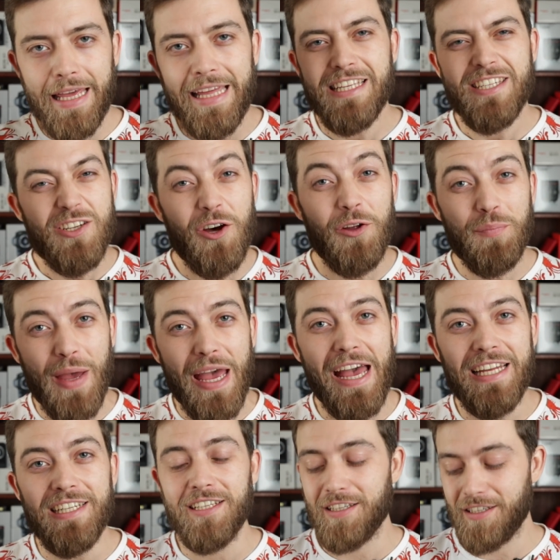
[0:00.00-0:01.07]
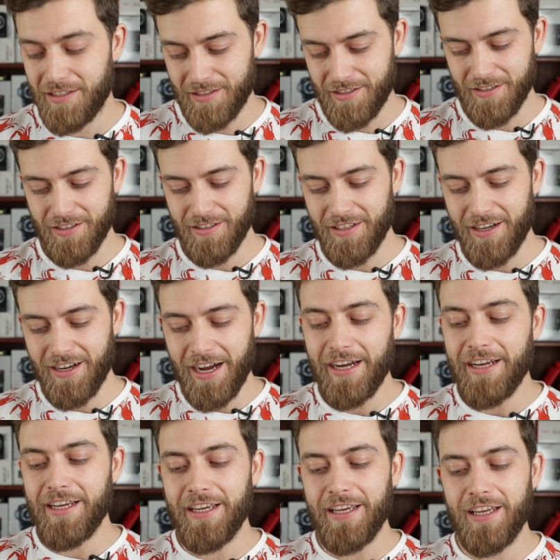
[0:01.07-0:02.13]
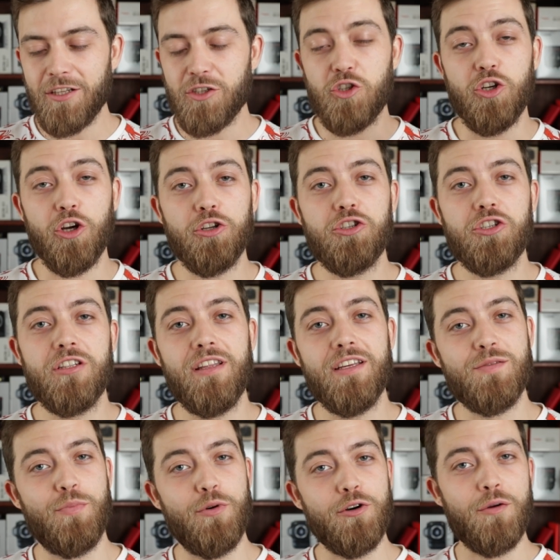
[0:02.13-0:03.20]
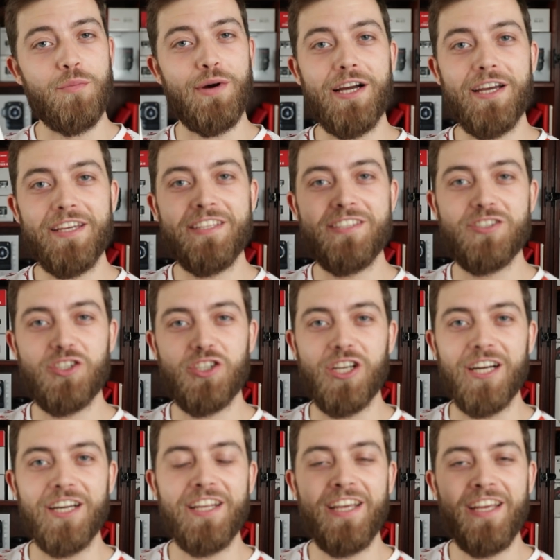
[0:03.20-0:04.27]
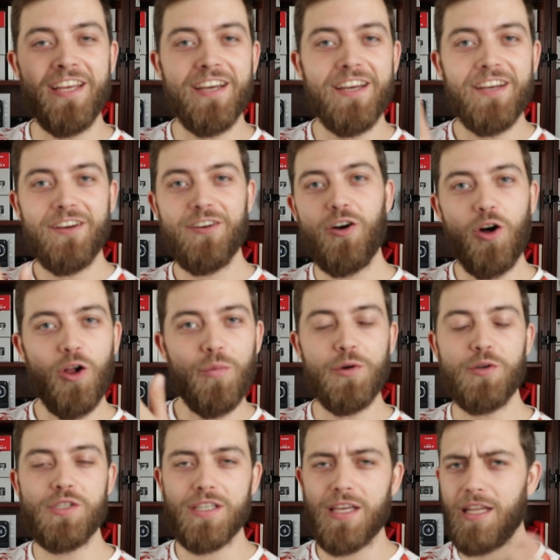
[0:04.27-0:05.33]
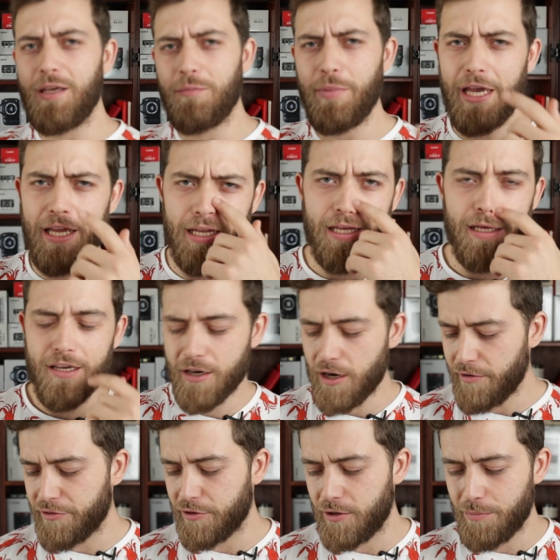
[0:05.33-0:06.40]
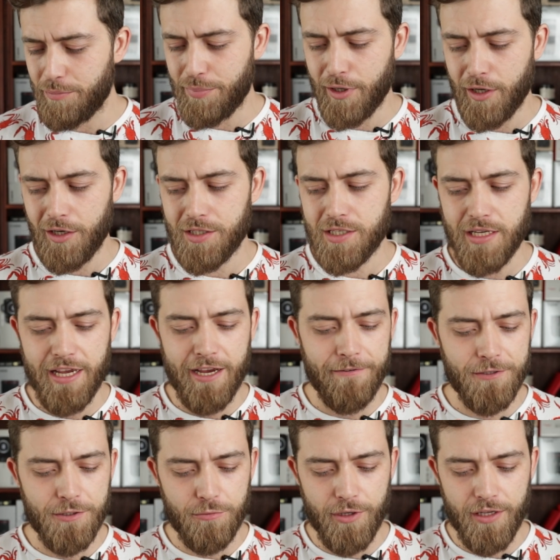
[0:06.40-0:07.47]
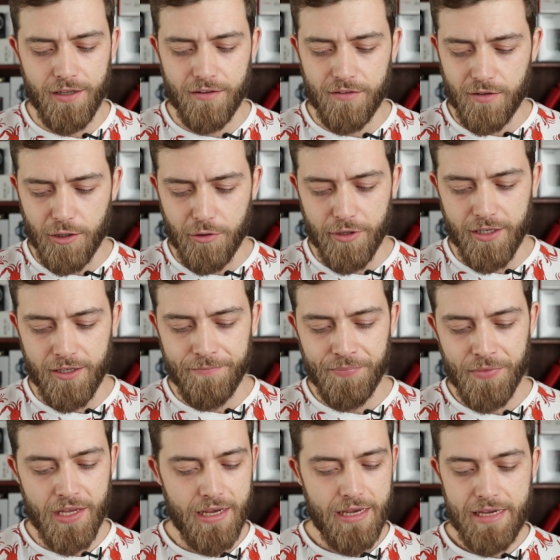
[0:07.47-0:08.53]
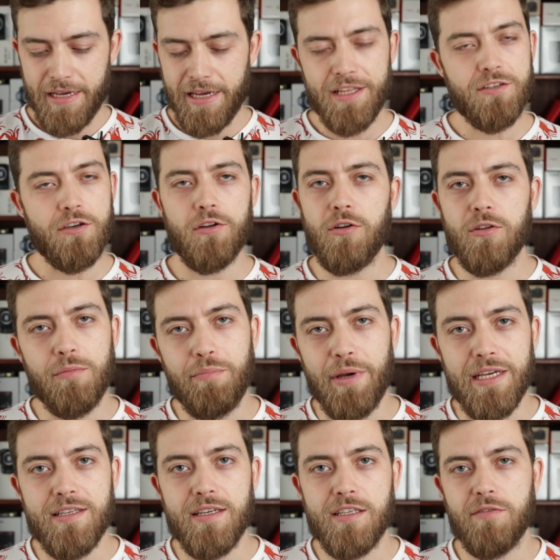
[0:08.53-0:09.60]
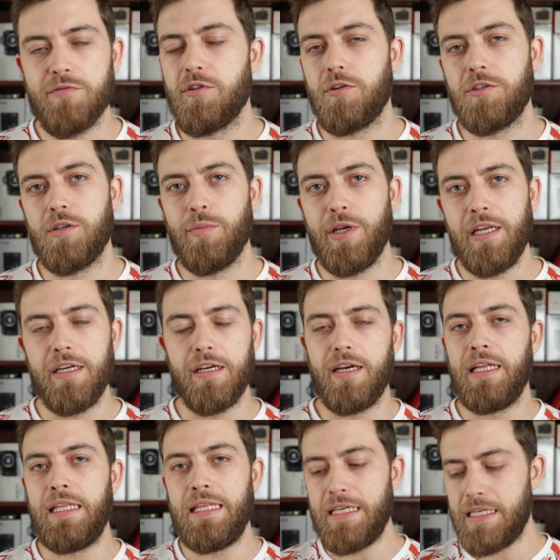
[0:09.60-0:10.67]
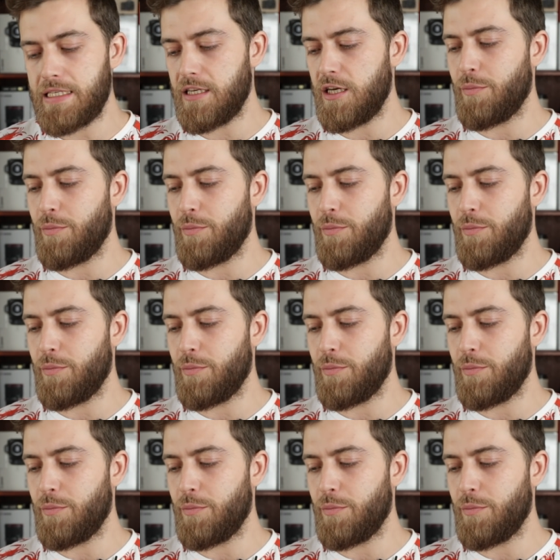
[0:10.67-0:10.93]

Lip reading: it's not bad. I judged this book by its shiny, almost clickbaity cover, but after reading through it, it's got all the basics of social media, and this